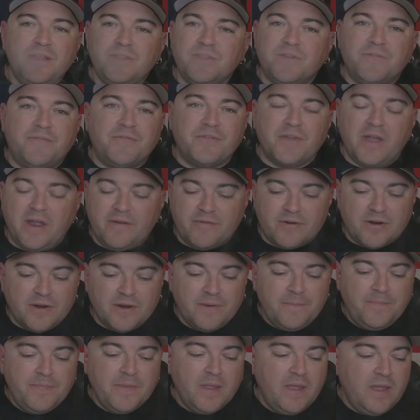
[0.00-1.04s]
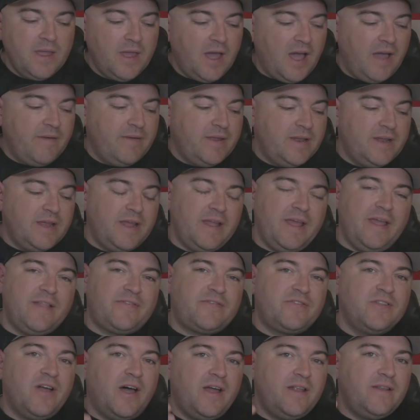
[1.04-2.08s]
The flavor, I mean, it's
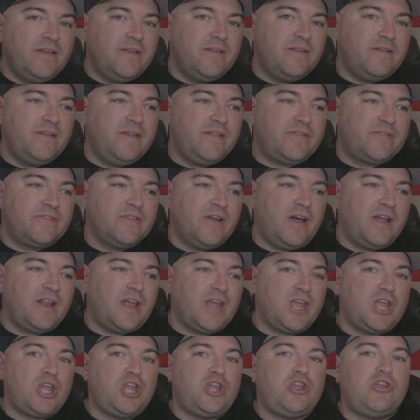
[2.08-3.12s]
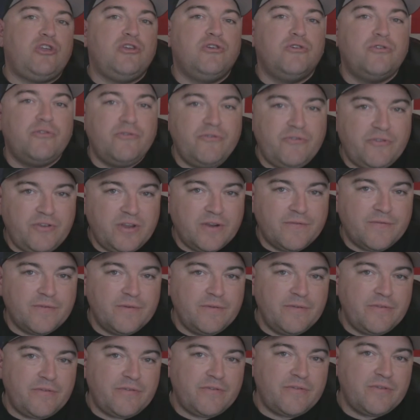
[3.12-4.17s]
not a huge
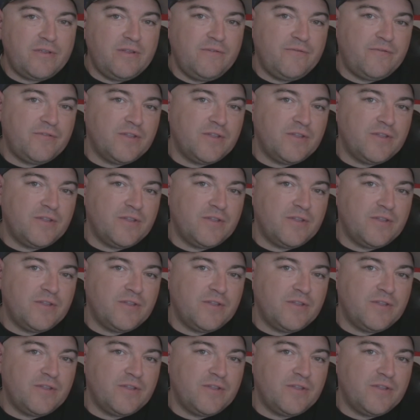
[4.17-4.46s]
difference in